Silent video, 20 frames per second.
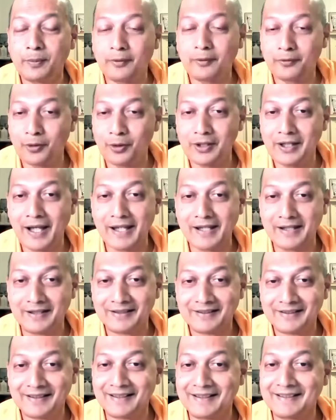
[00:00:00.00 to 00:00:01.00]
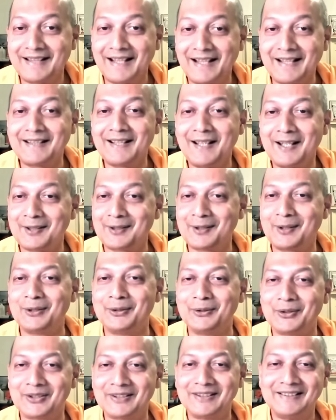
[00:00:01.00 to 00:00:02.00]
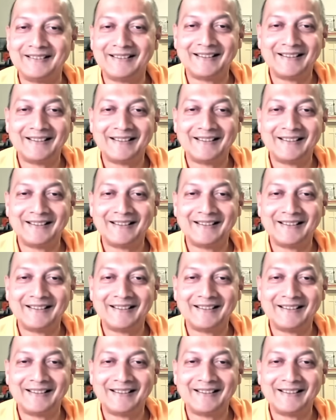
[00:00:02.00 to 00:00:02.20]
before dying. That's an excuse.